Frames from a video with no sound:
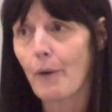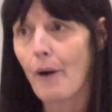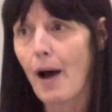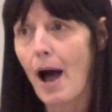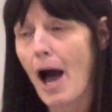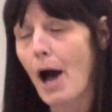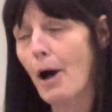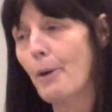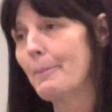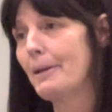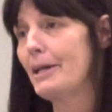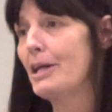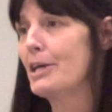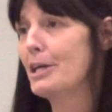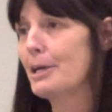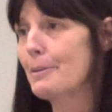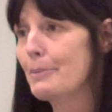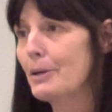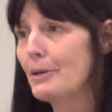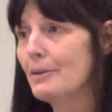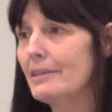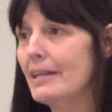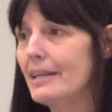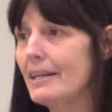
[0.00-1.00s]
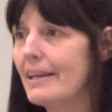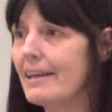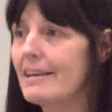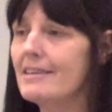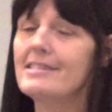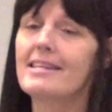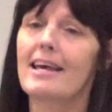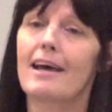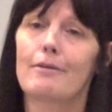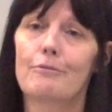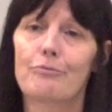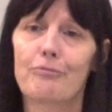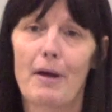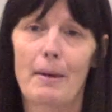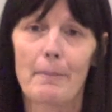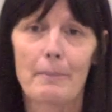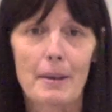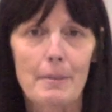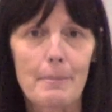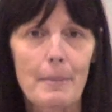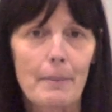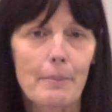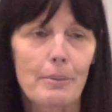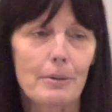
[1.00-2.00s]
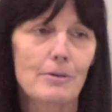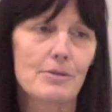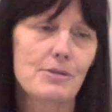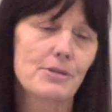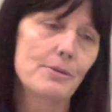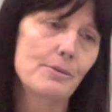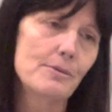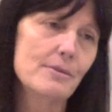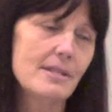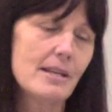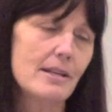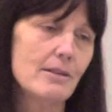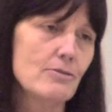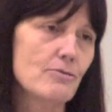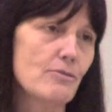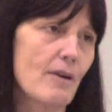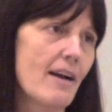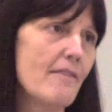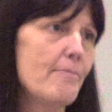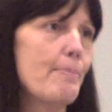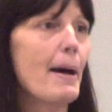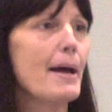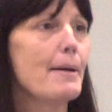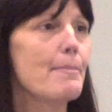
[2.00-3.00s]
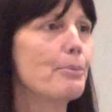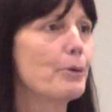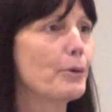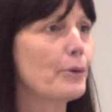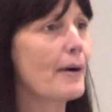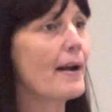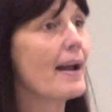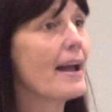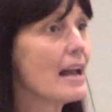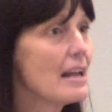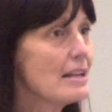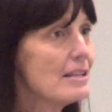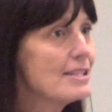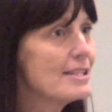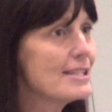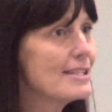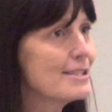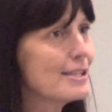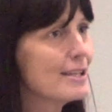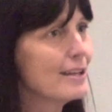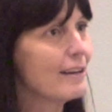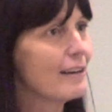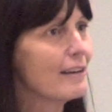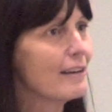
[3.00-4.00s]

How many communities had family members who did drive-by parades